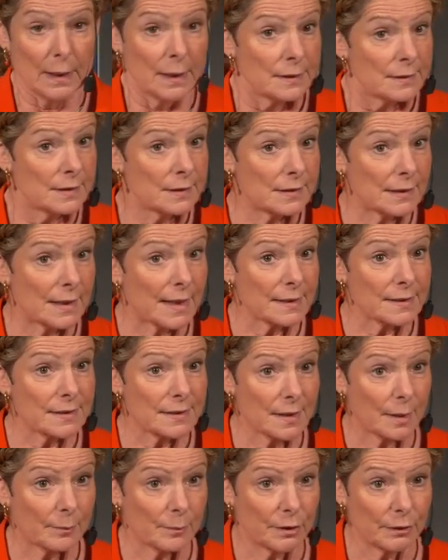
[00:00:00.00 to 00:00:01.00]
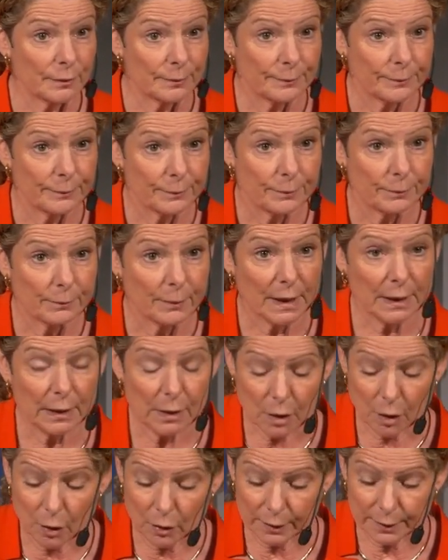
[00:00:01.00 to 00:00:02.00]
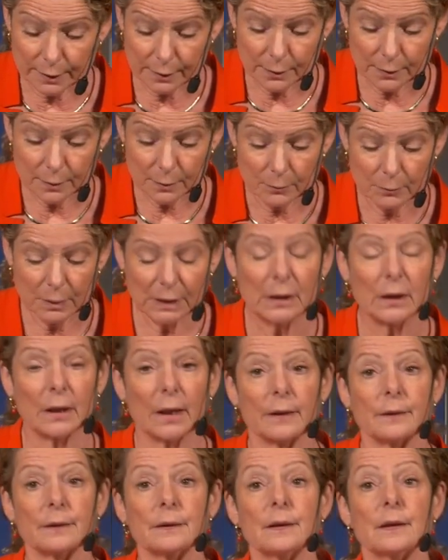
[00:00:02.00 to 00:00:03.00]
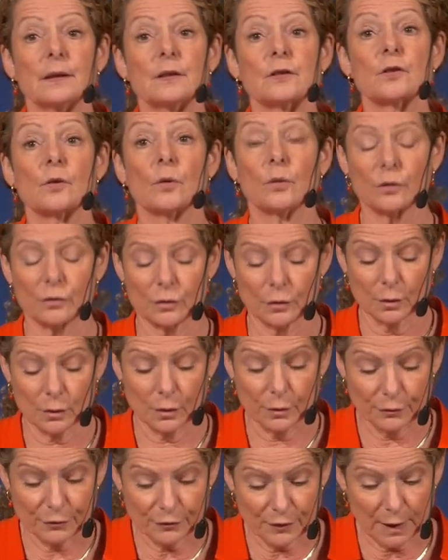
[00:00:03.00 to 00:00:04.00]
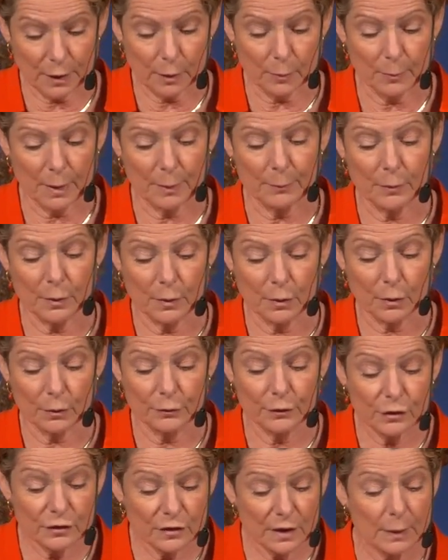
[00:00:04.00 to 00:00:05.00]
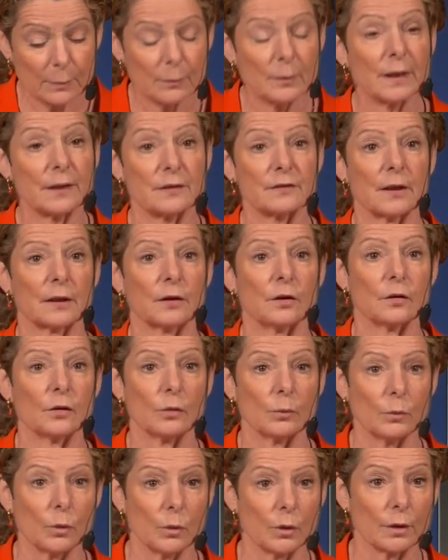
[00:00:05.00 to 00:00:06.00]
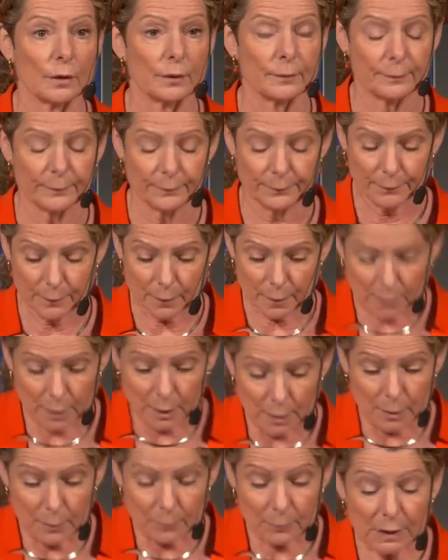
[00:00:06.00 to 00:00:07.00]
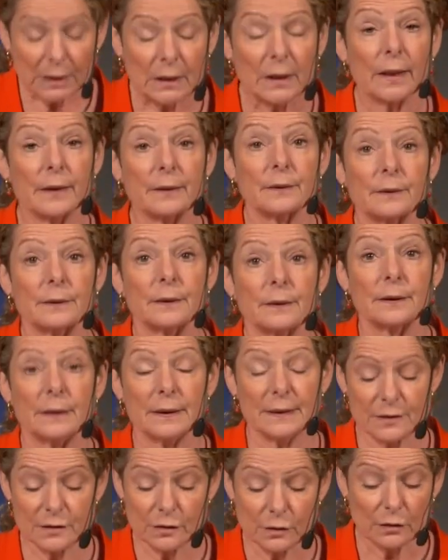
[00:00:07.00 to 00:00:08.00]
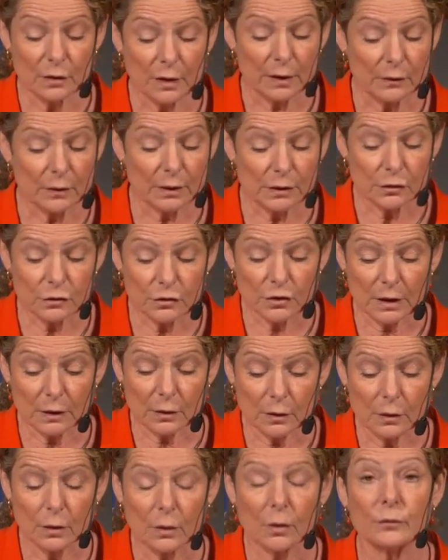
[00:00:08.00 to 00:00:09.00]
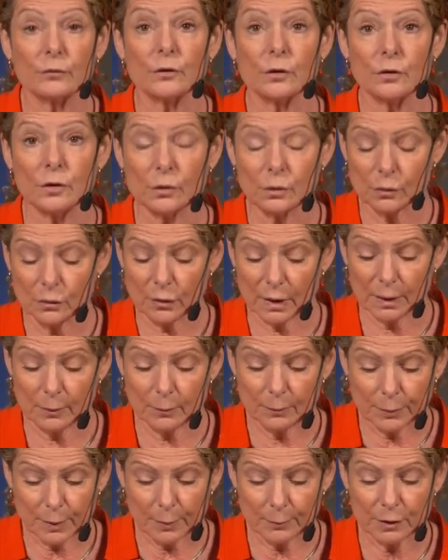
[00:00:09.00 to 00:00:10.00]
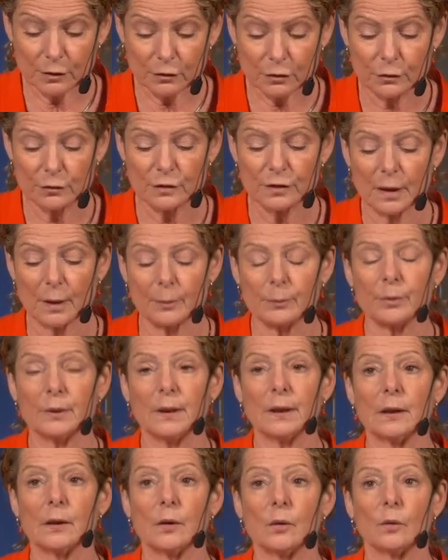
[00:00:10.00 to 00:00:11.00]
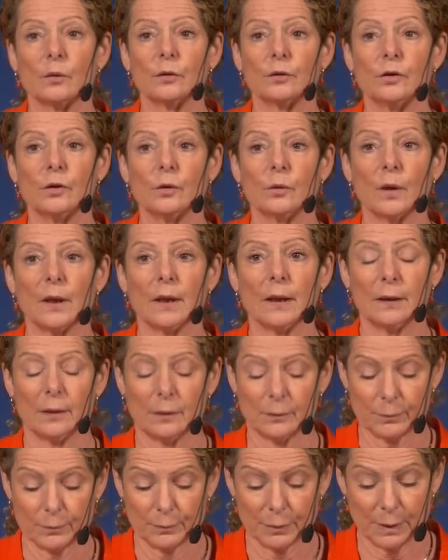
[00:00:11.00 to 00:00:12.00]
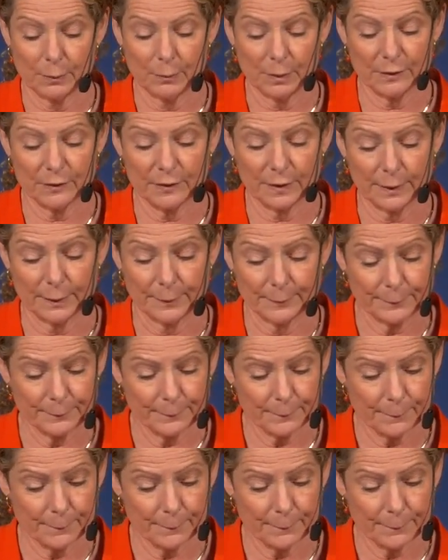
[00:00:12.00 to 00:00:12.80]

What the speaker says: Since last summer, my colleague, Mikla, is also a fellow member of the same executive board. Mikla, he is the Director General of the Ukraine public service company called UAP. PBC.